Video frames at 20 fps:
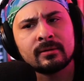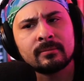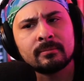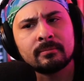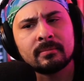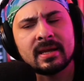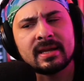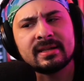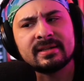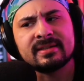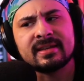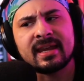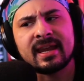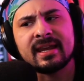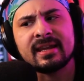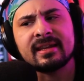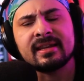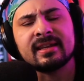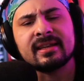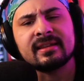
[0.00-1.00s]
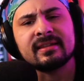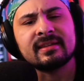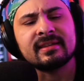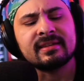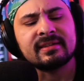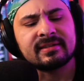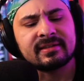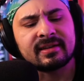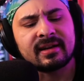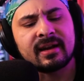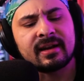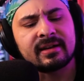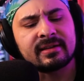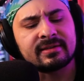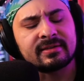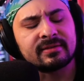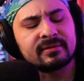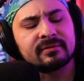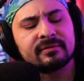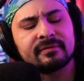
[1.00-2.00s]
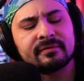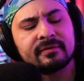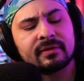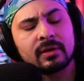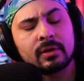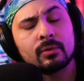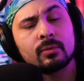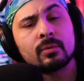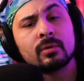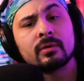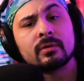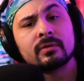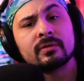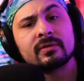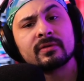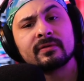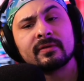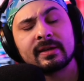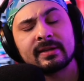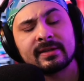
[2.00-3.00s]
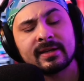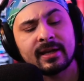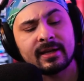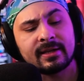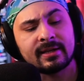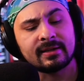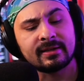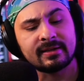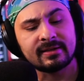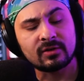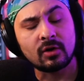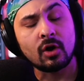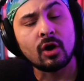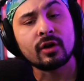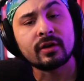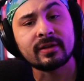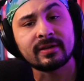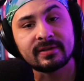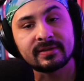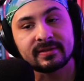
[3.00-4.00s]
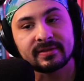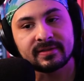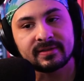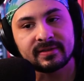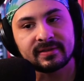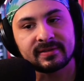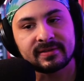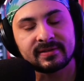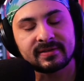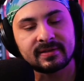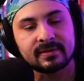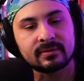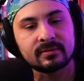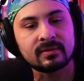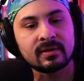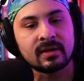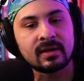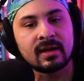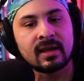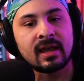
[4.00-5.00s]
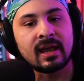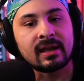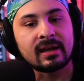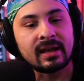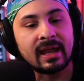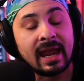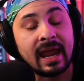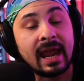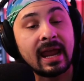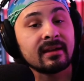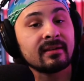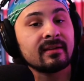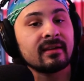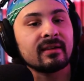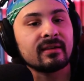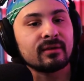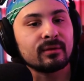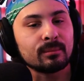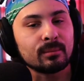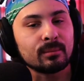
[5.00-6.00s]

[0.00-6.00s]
maintaining these kinds of viewers, maintaining these audiences, and and handing them